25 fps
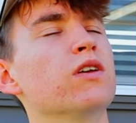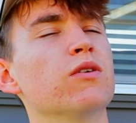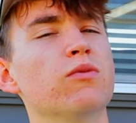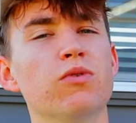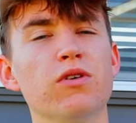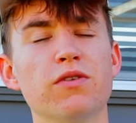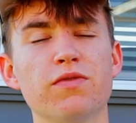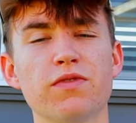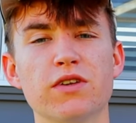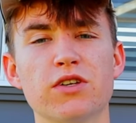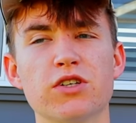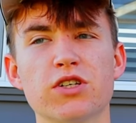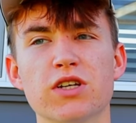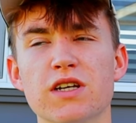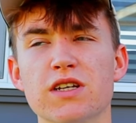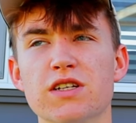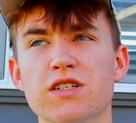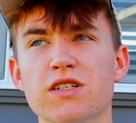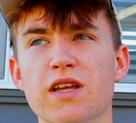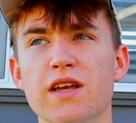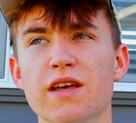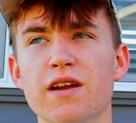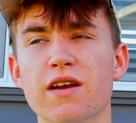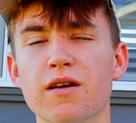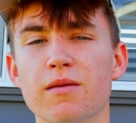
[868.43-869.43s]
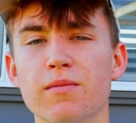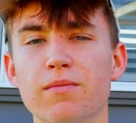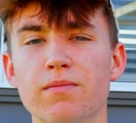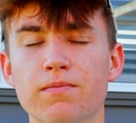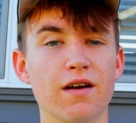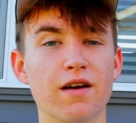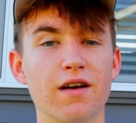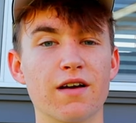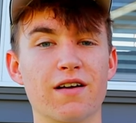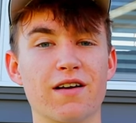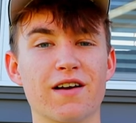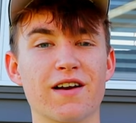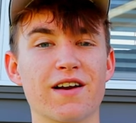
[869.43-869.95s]
i to change that
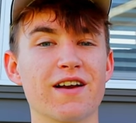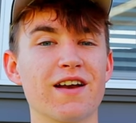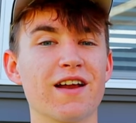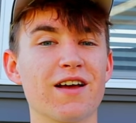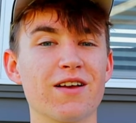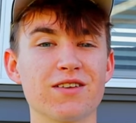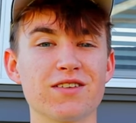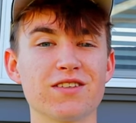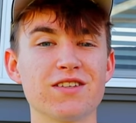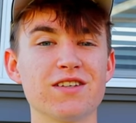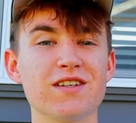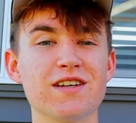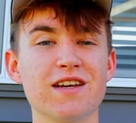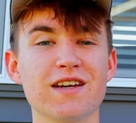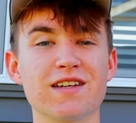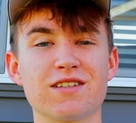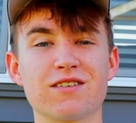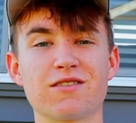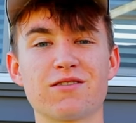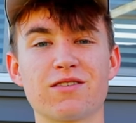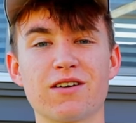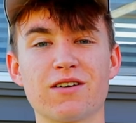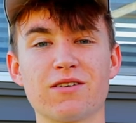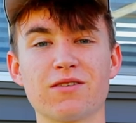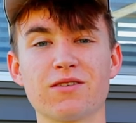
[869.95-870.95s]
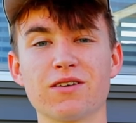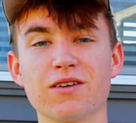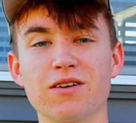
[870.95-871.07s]
up. Alright, I'll see you guys around.